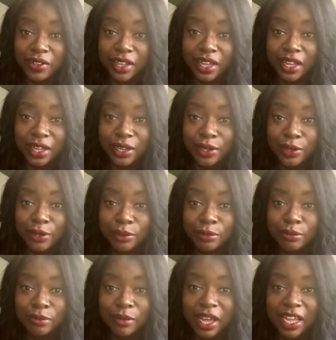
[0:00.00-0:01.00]

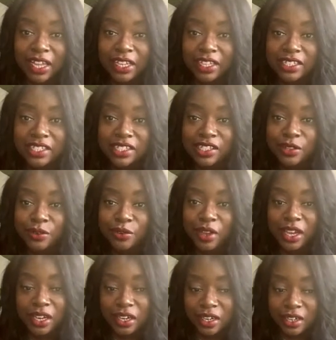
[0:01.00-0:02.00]
I listen to
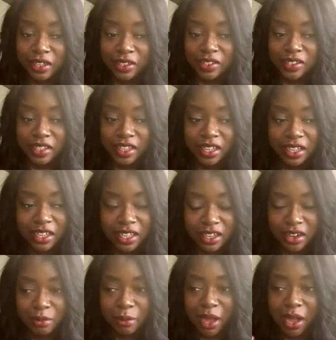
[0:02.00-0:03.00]
records
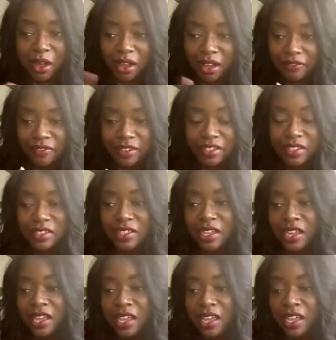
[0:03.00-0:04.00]
here in my office.
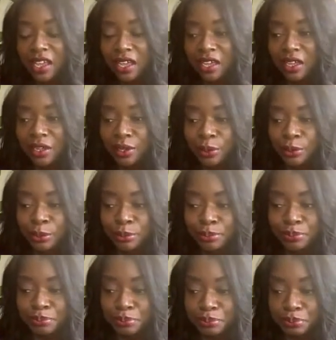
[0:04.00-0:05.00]

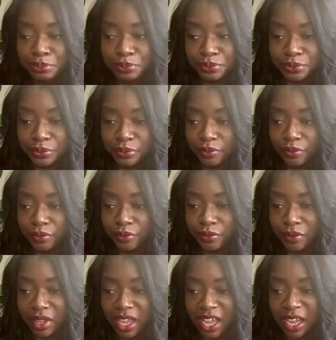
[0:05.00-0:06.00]
Um,
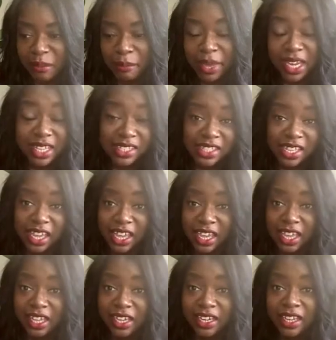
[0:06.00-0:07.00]
I
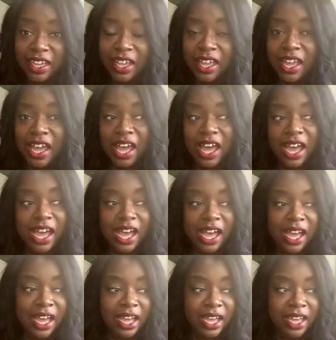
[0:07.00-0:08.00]
meditate.
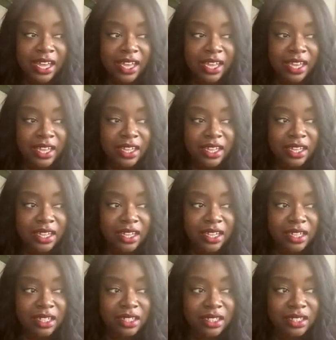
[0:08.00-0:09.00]
I
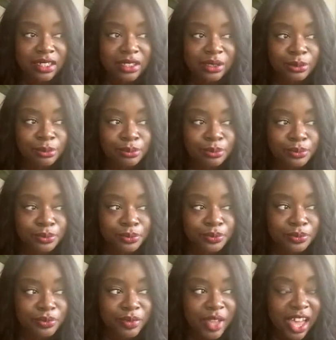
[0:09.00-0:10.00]

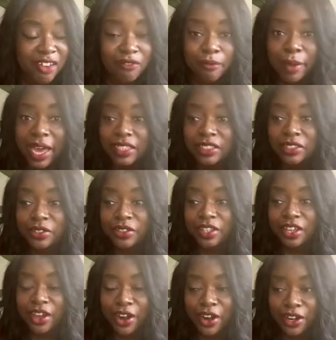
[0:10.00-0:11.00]
have mastered
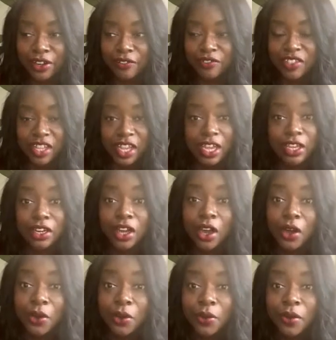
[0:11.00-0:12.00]
the art of saying
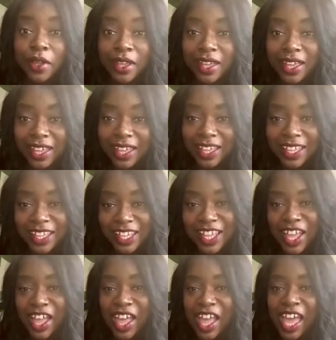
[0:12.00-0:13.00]
no
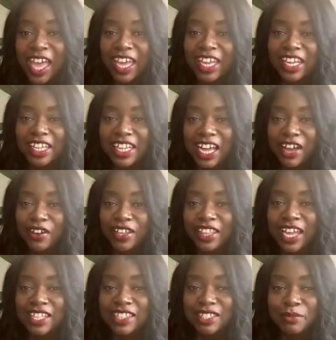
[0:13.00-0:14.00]
and allowing
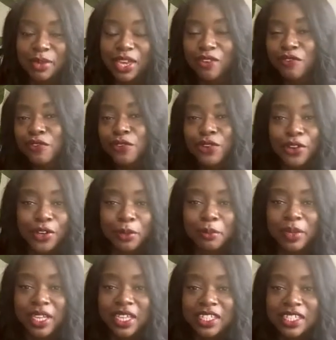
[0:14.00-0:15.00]
that to be a full,
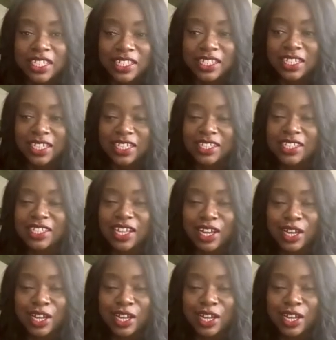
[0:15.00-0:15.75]
complete sentence.